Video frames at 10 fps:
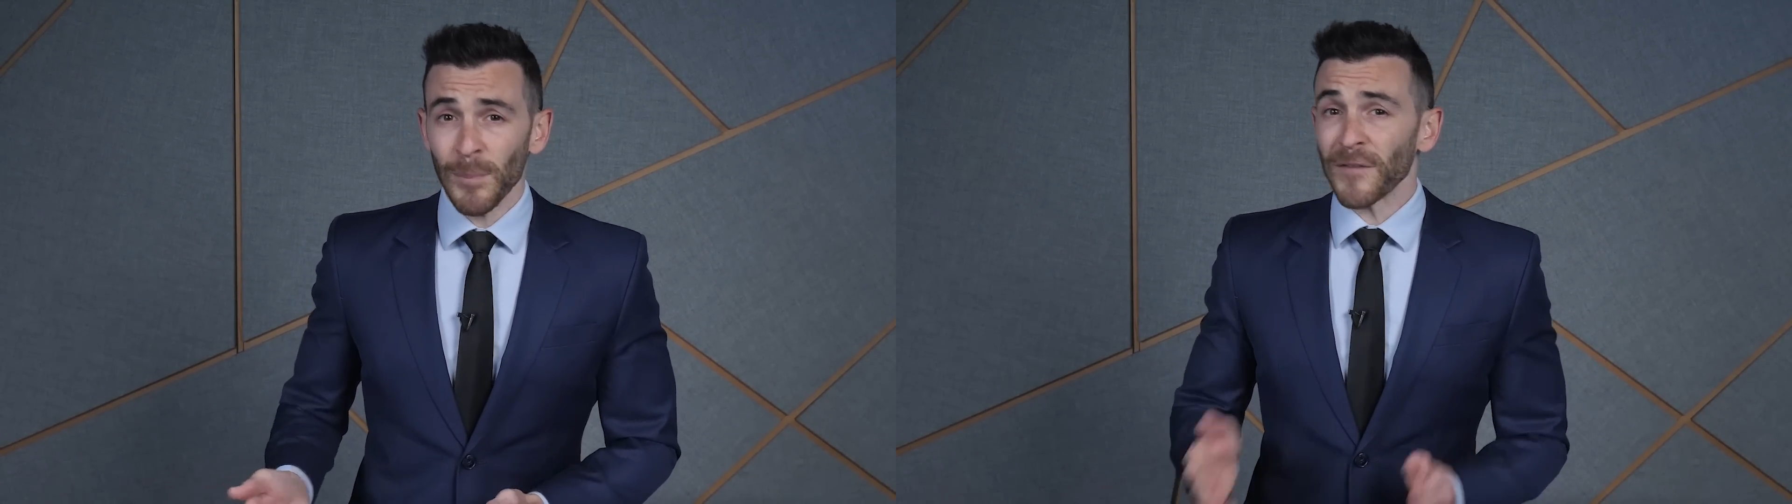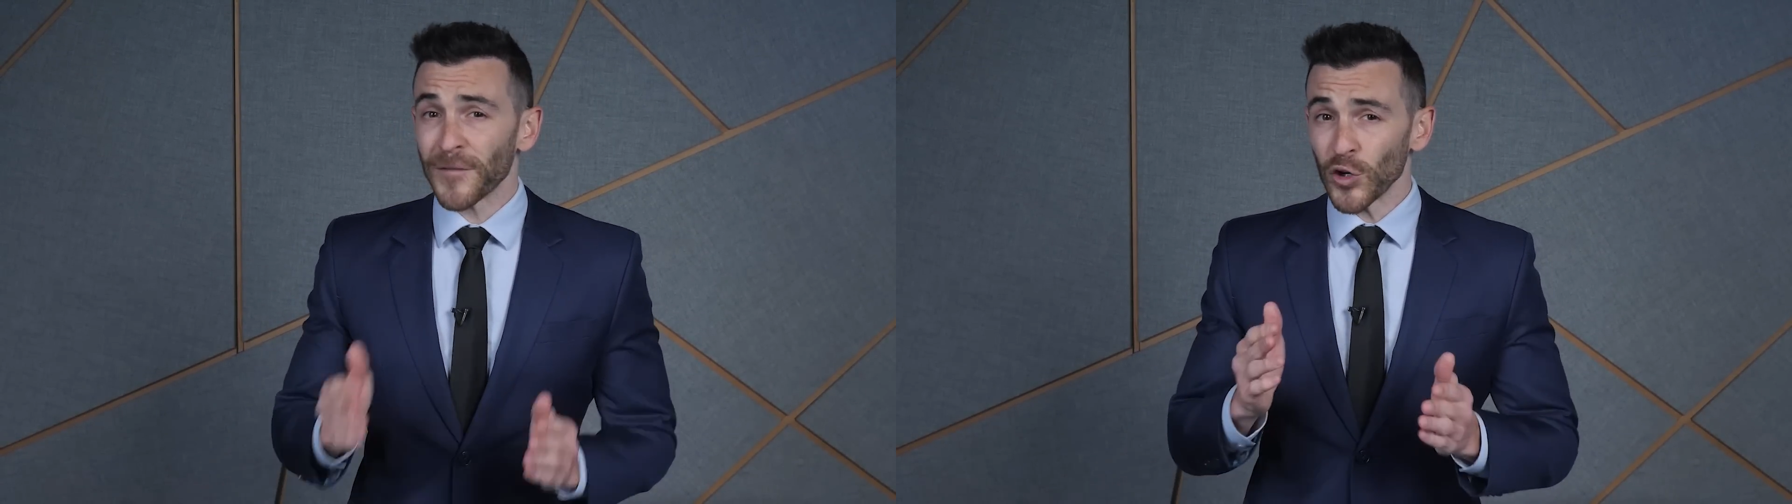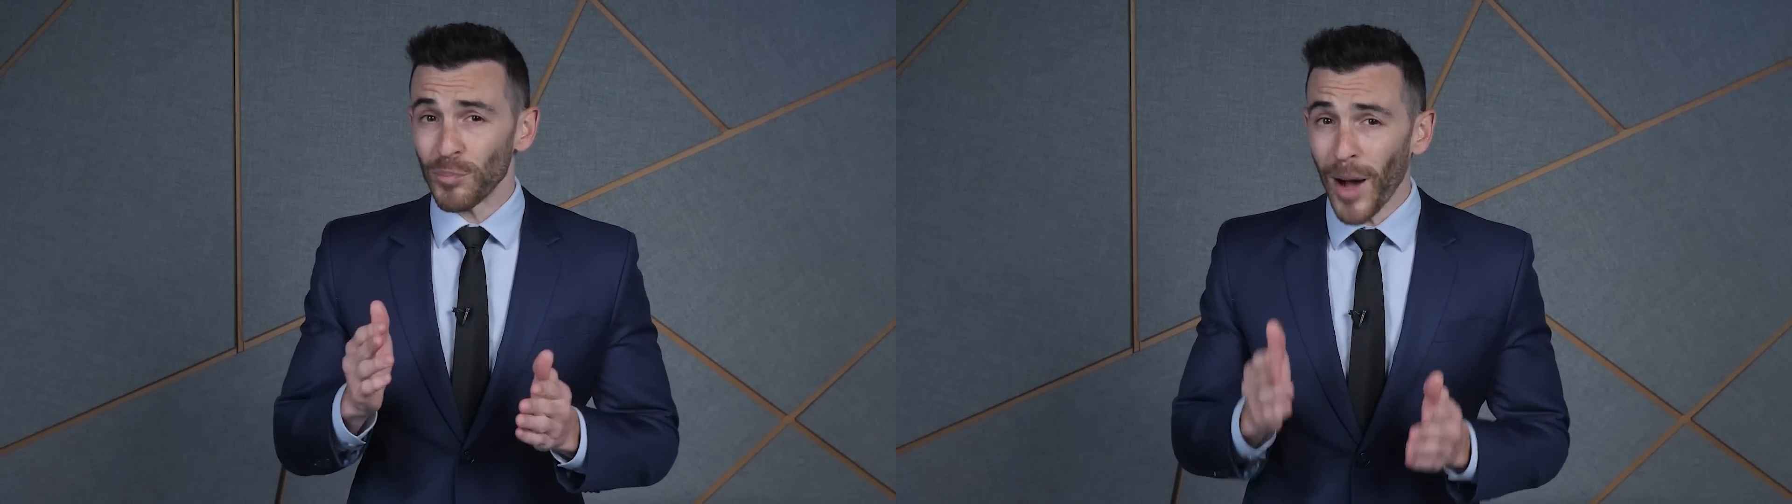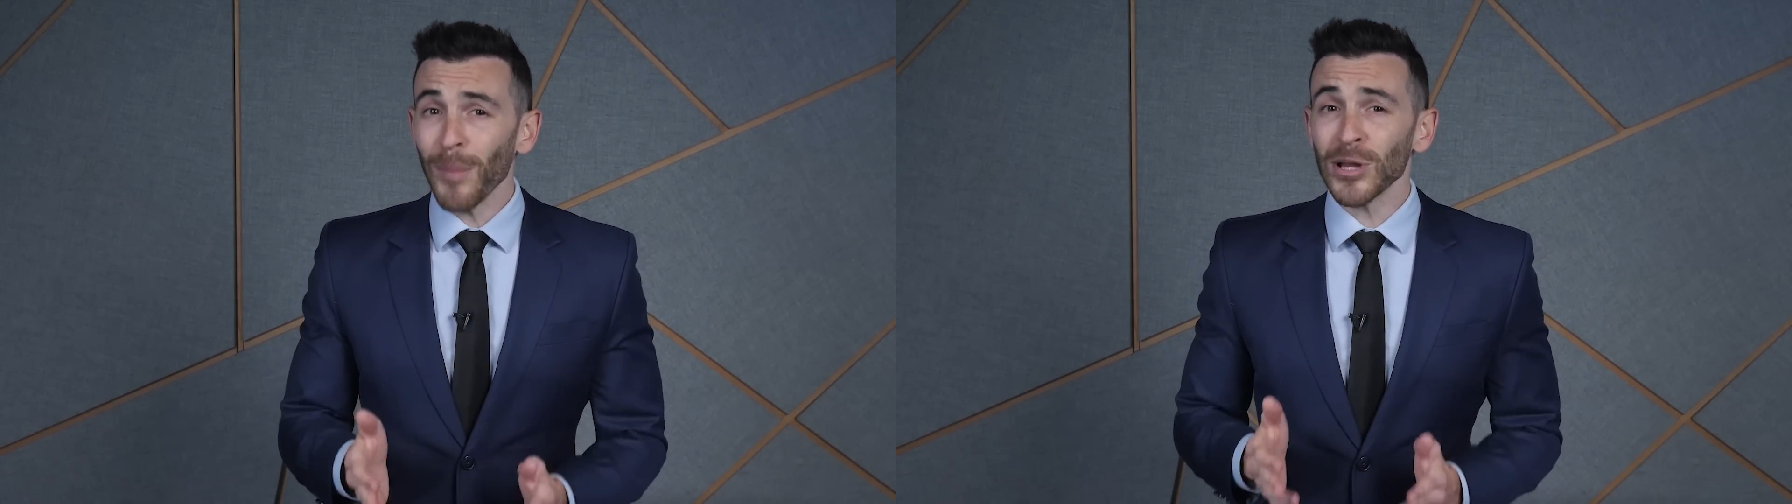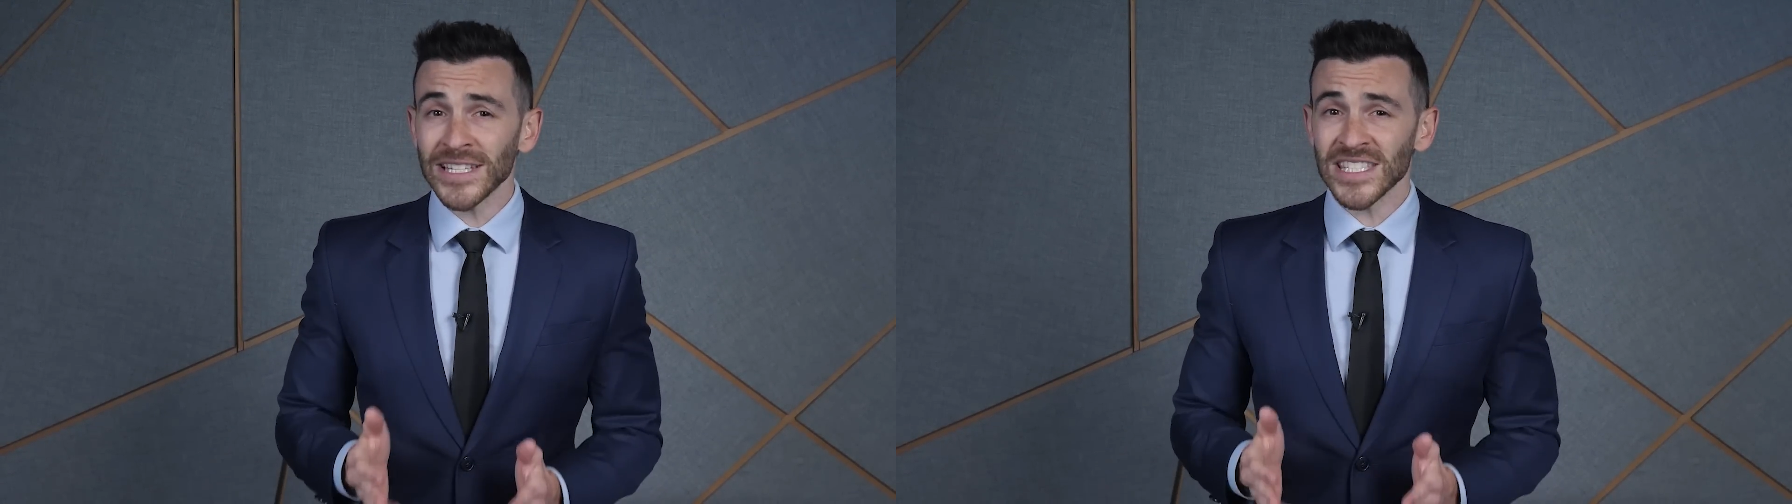but for
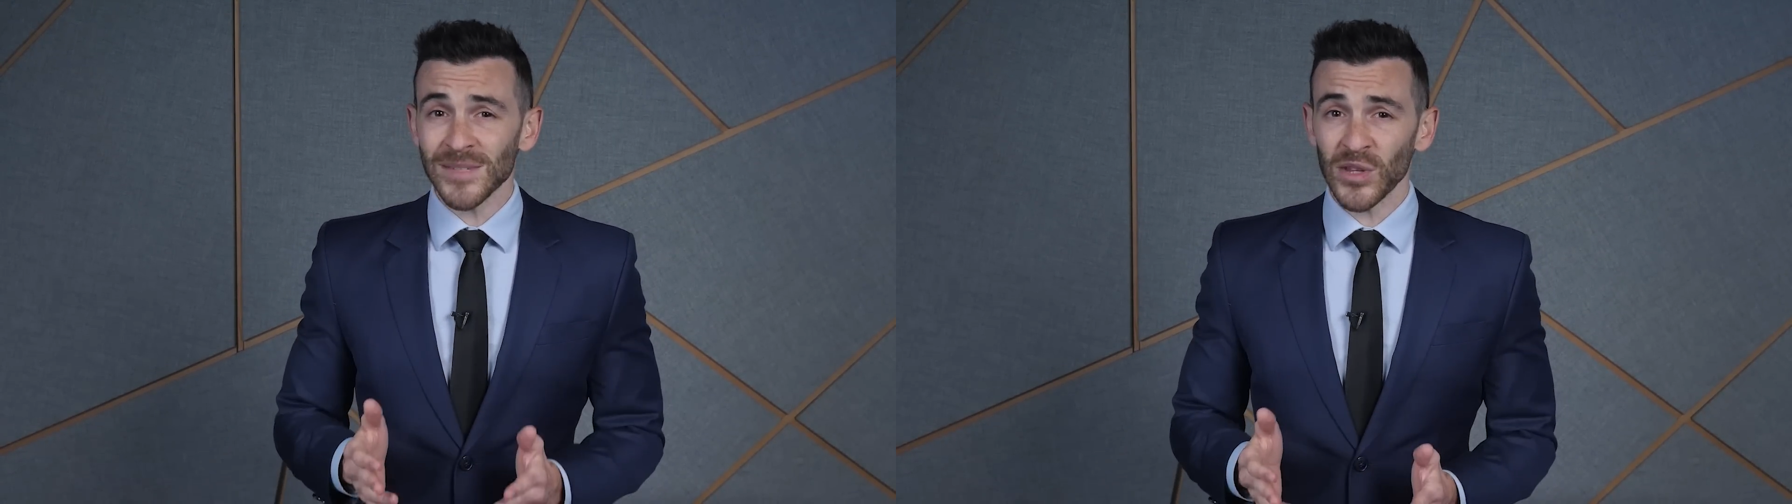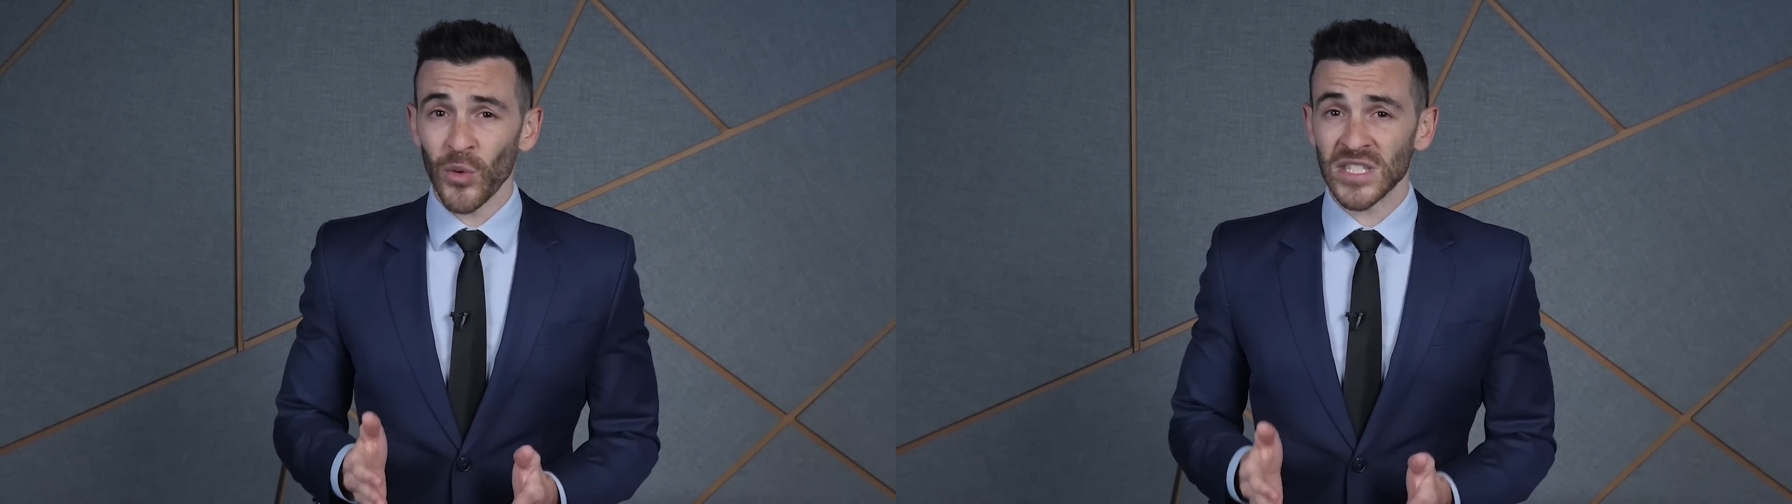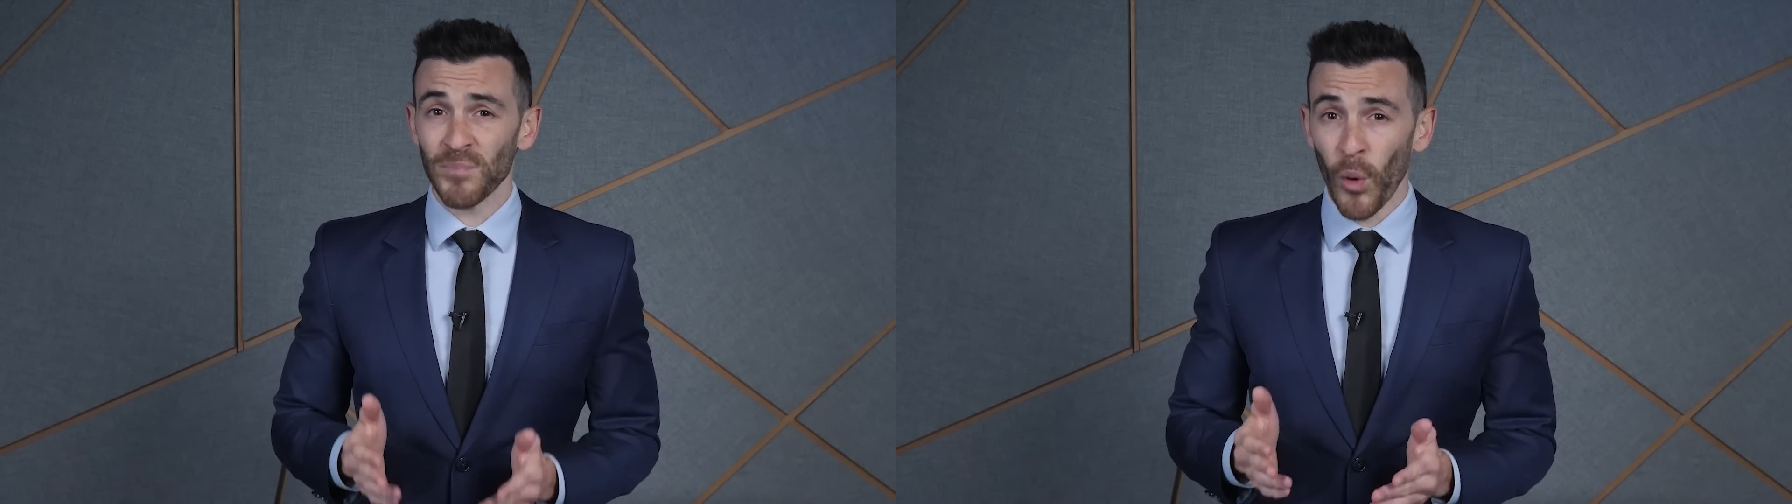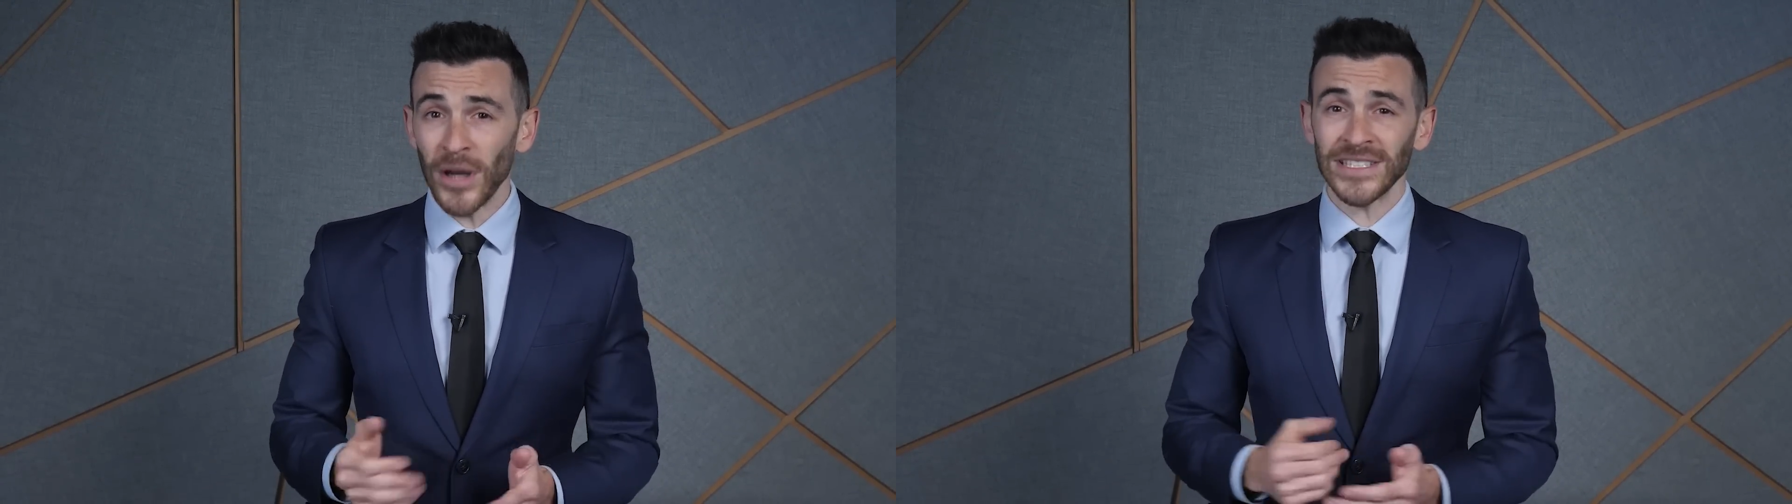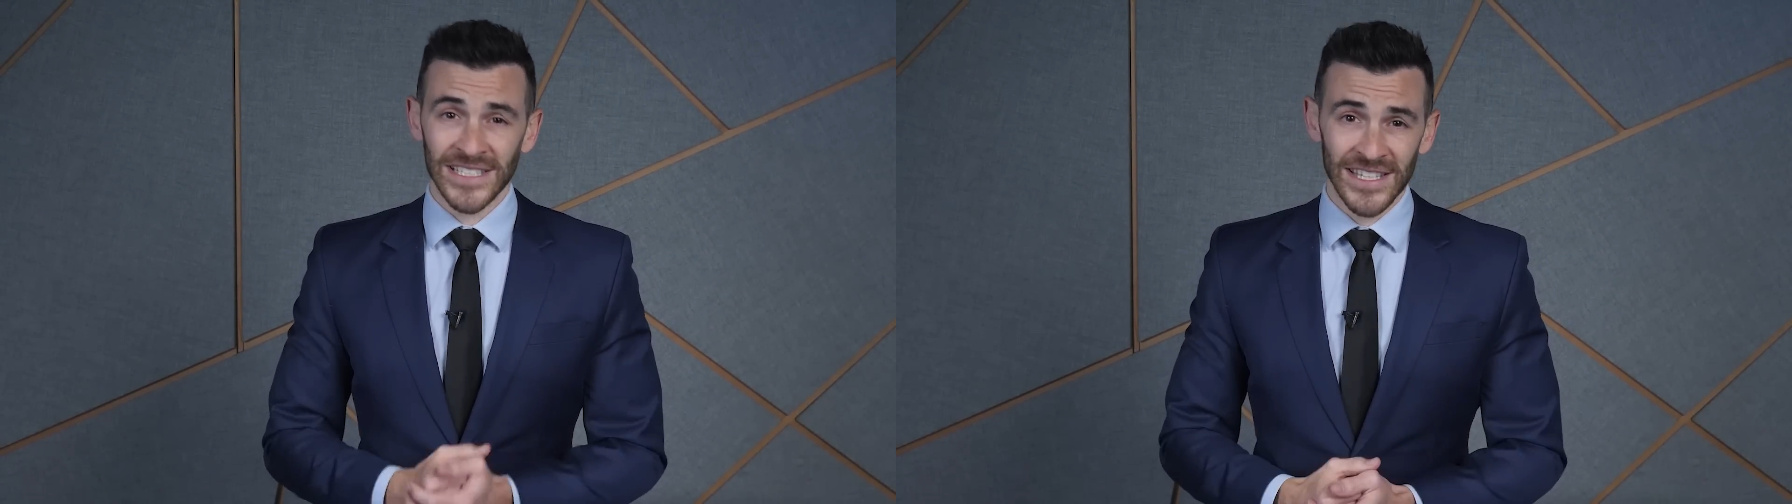Republicans to be the ones pointing